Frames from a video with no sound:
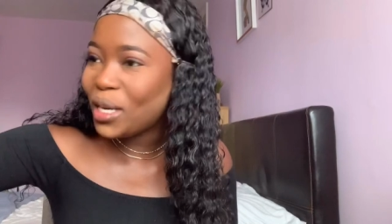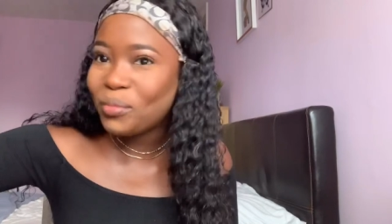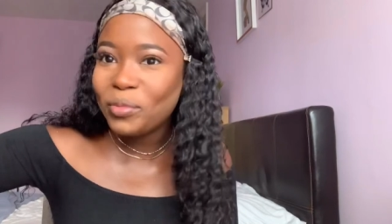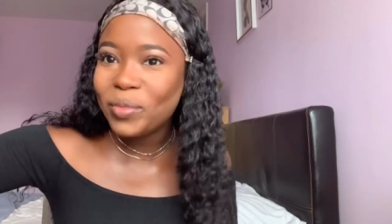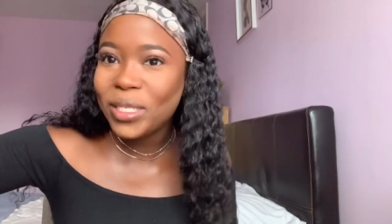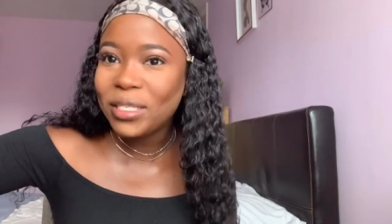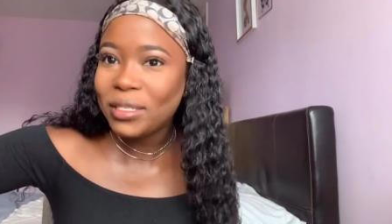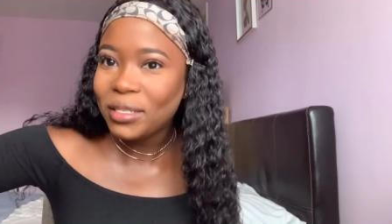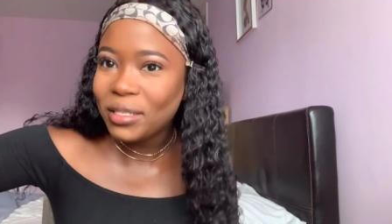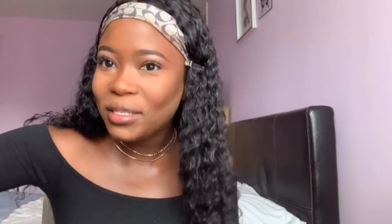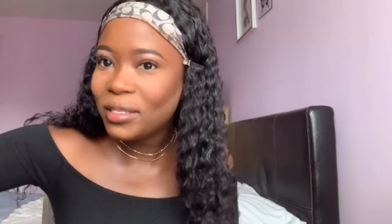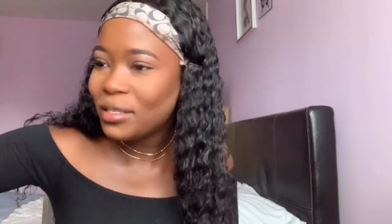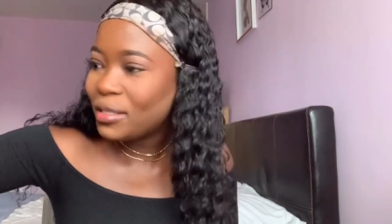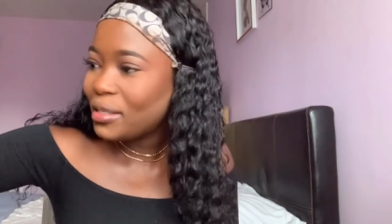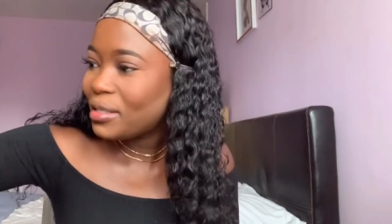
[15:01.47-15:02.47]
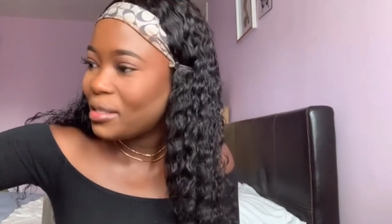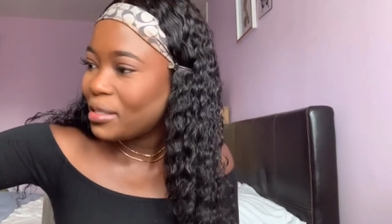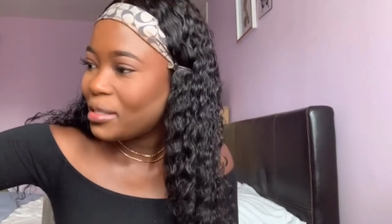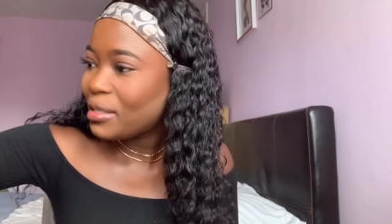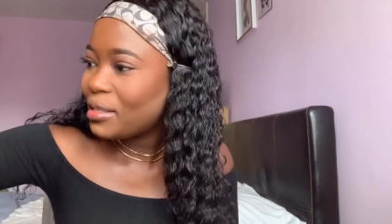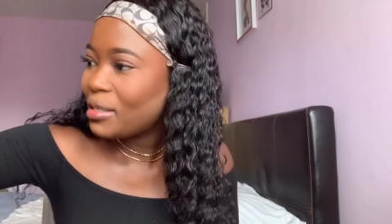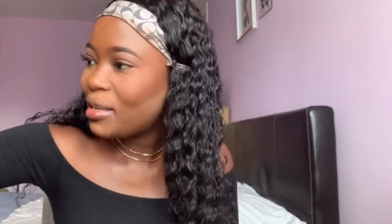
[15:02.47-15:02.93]
our business.
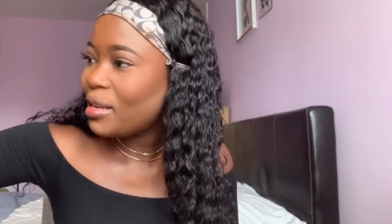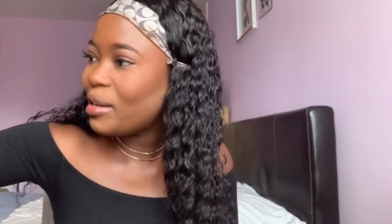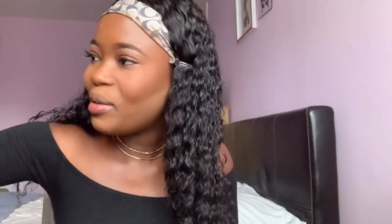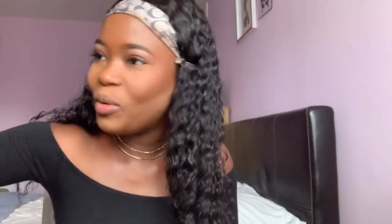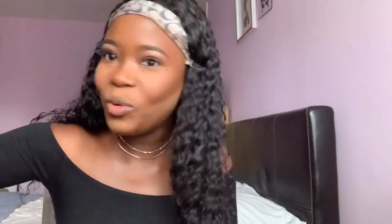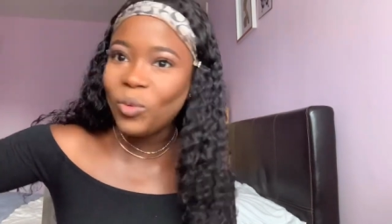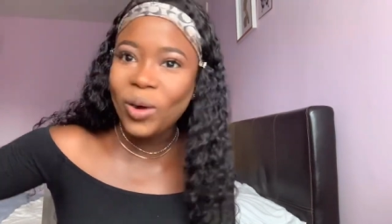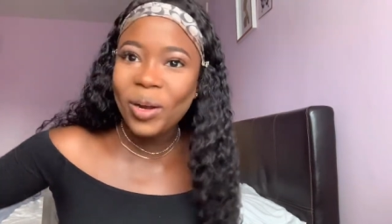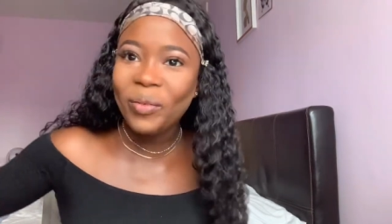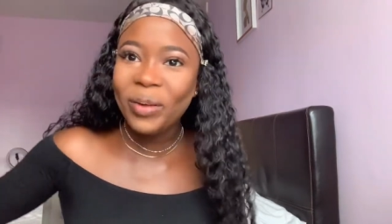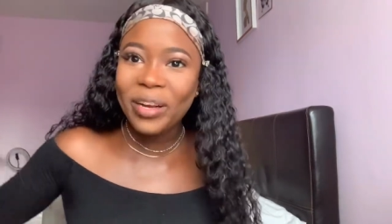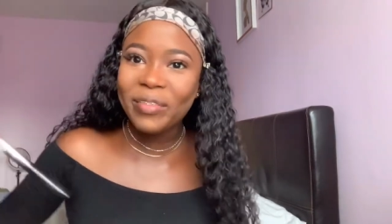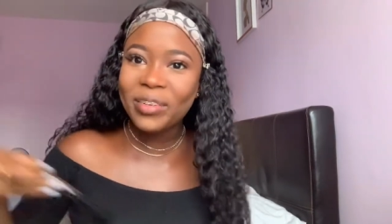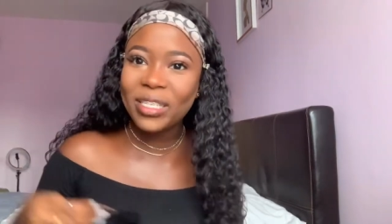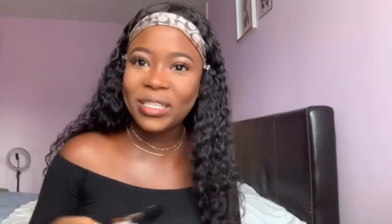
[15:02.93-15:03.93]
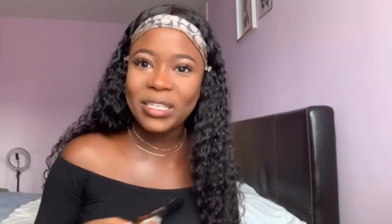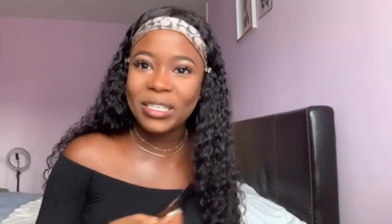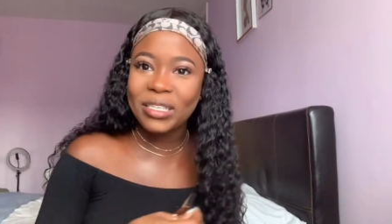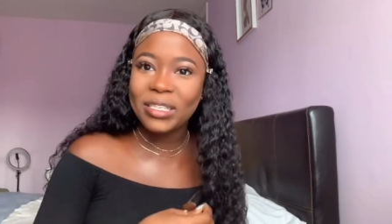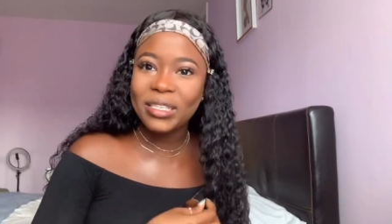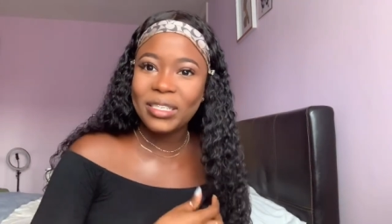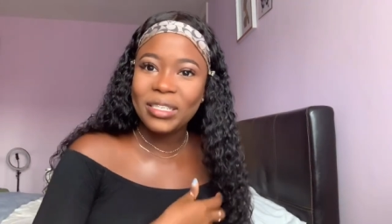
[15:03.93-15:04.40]
We don't want to know everything.
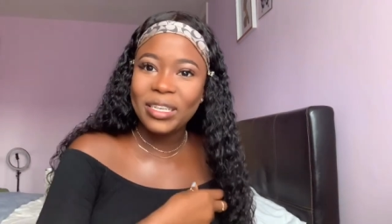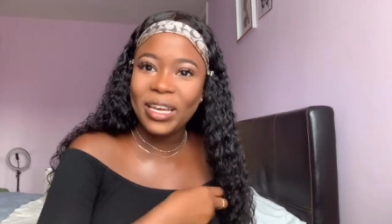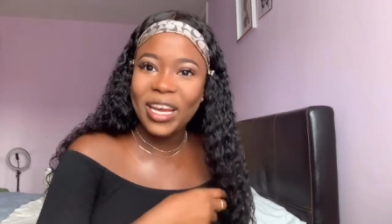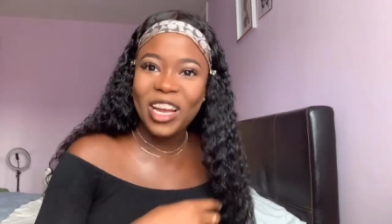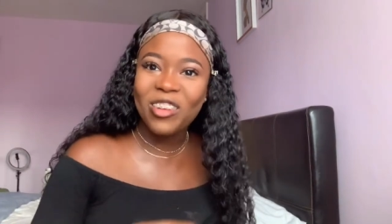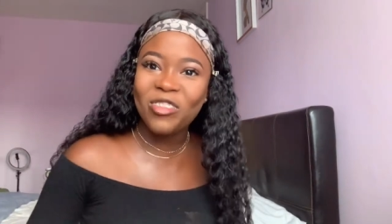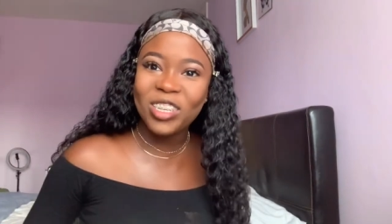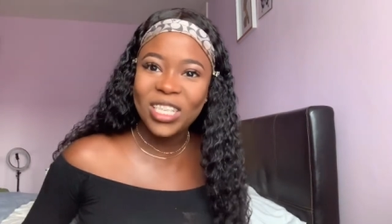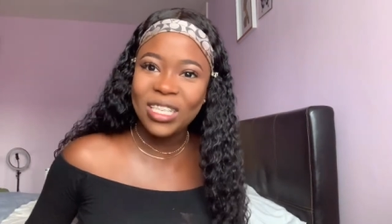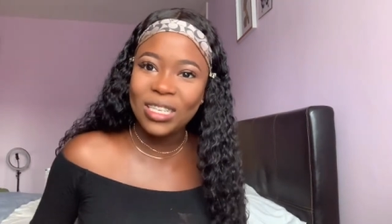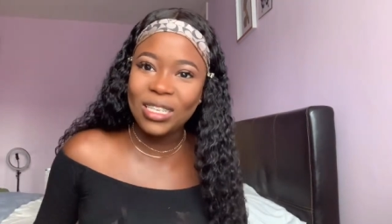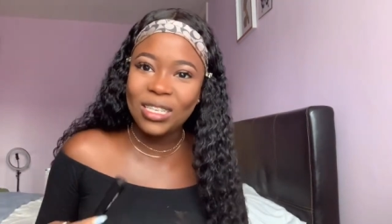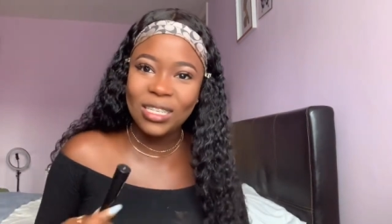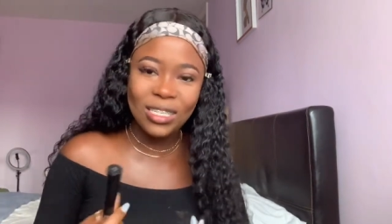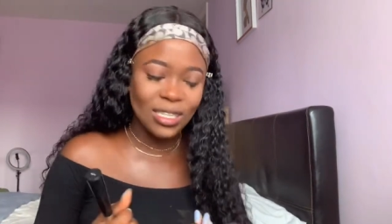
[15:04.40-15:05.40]
Everything.